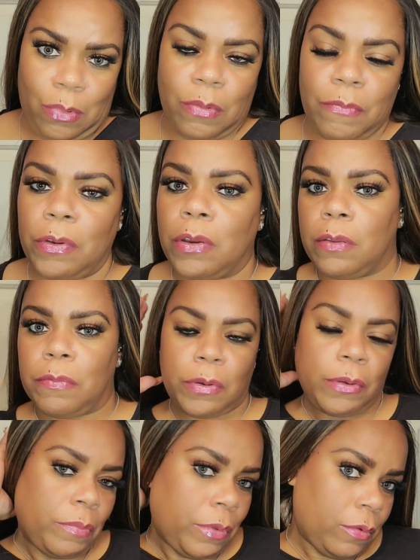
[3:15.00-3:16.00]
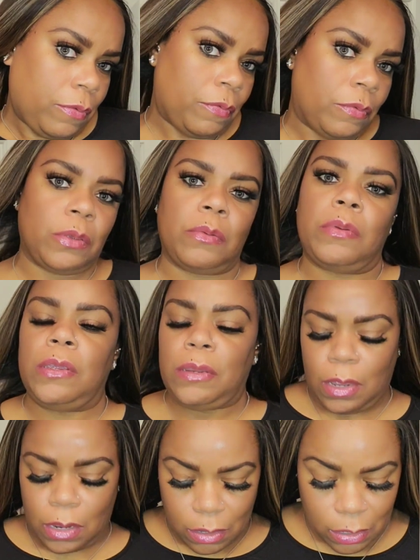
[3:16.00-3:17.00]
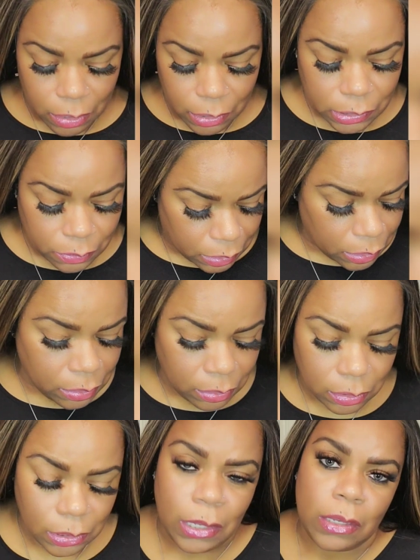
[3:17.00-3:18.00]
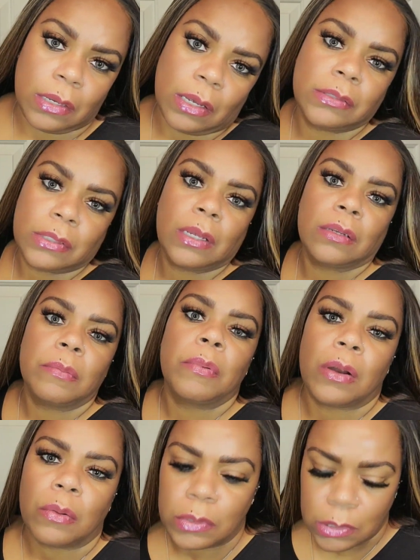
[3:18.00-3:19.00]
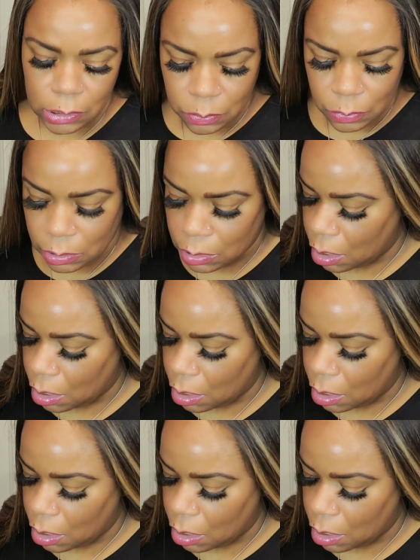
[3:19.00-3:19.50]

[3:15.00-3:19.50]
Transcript: Very, very beautiful unit. I love this one. They knocked it out the park with this one.